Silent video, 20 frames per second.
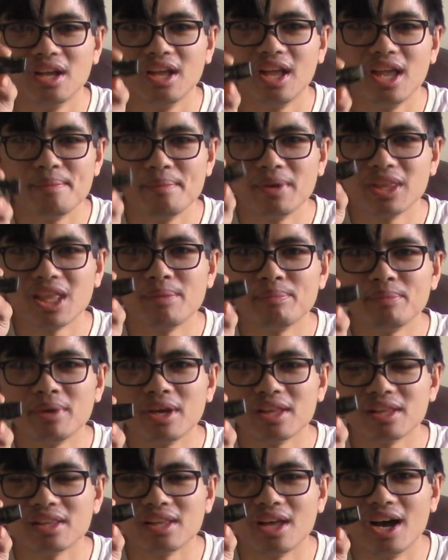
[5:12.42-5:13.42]
It might not be
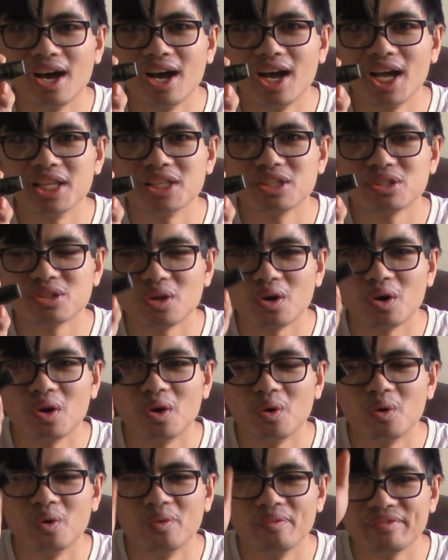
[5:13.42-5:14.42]
a lot,
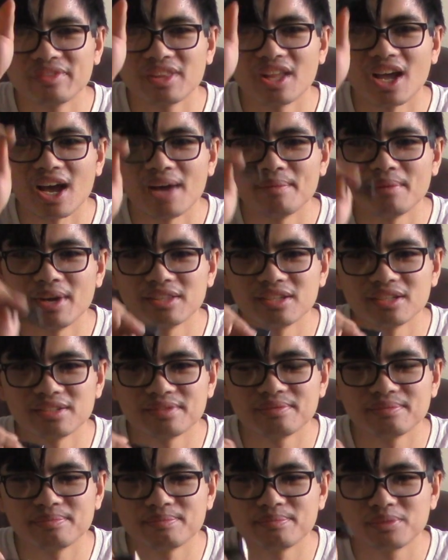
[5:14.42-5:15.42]
so I might just
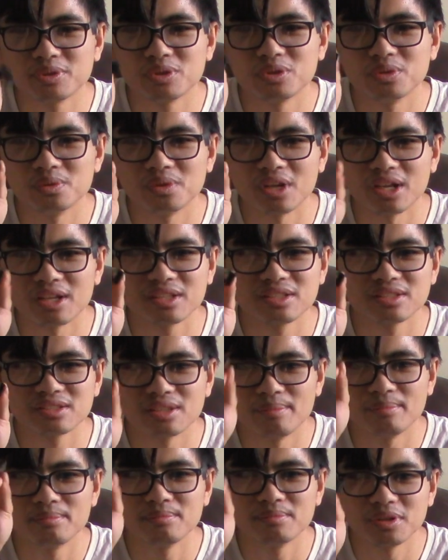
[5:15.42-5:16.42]
do like
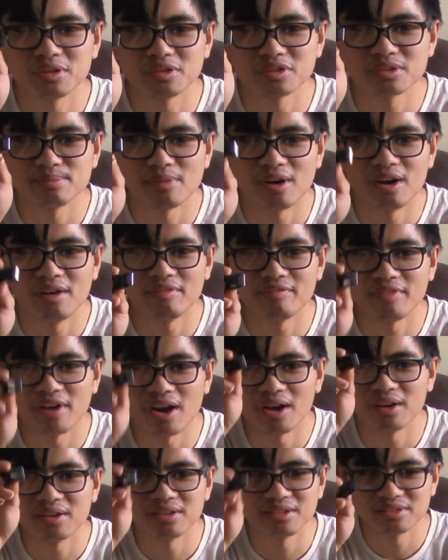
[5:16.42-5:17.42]
some little small
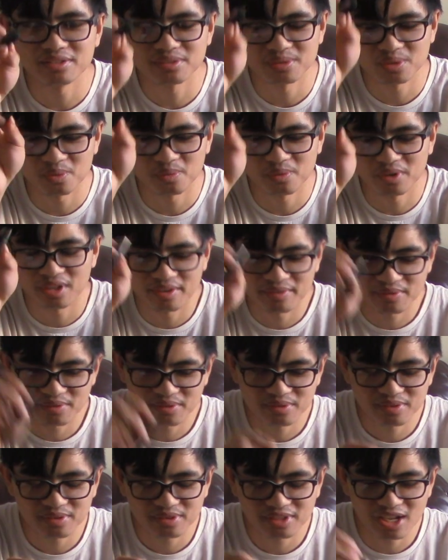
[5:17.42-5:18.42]
files or
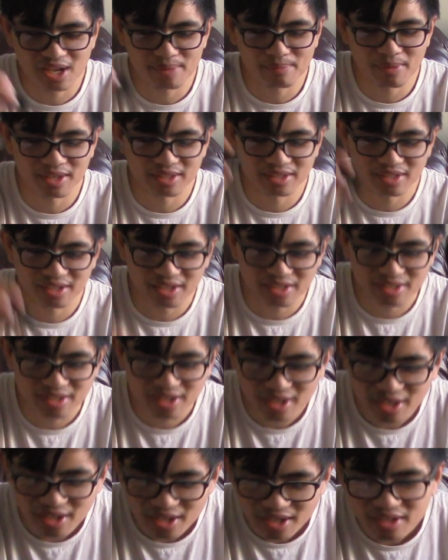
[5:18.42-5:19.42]
whatever that I might need.
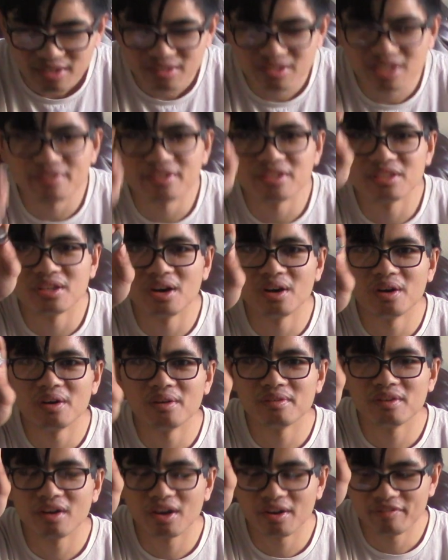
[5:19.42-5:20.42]
You never
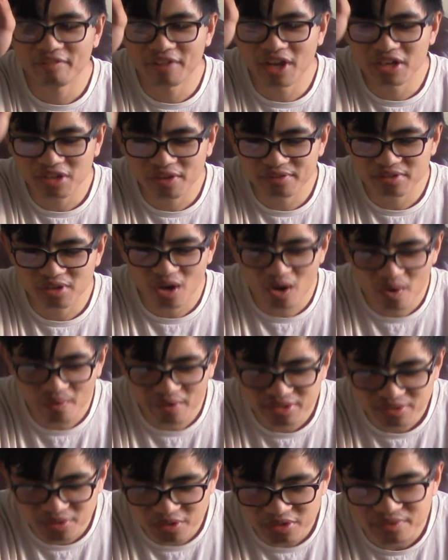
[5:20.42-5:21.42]
know. Flash drives are
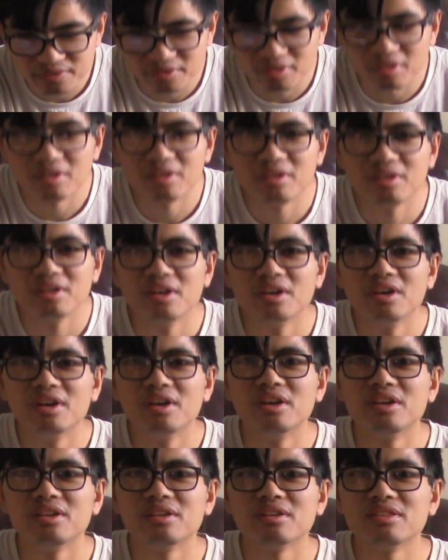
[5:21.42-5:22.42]
always useful.
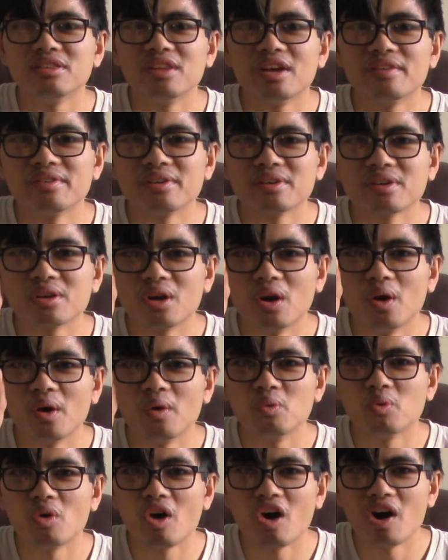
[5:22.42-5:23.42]
You'll never
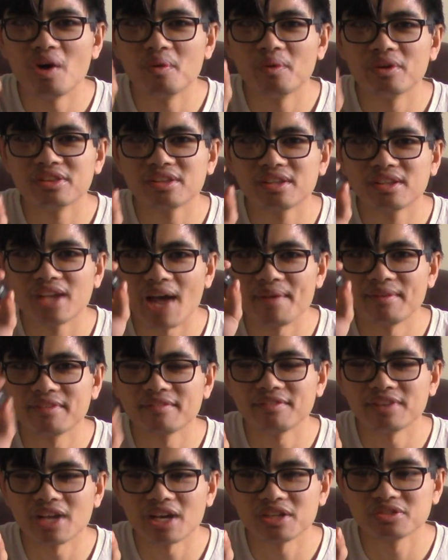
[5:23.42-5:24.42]
go wrong with having
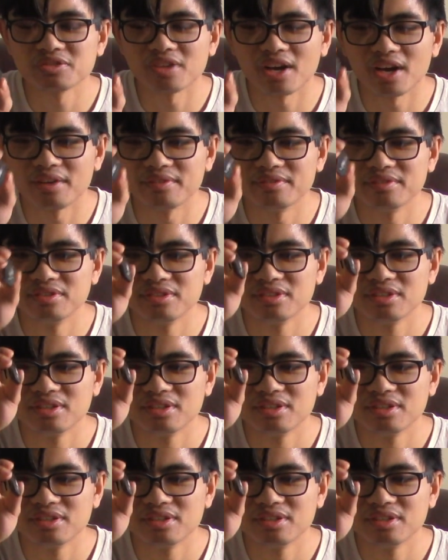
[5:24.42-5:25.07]
flash drives.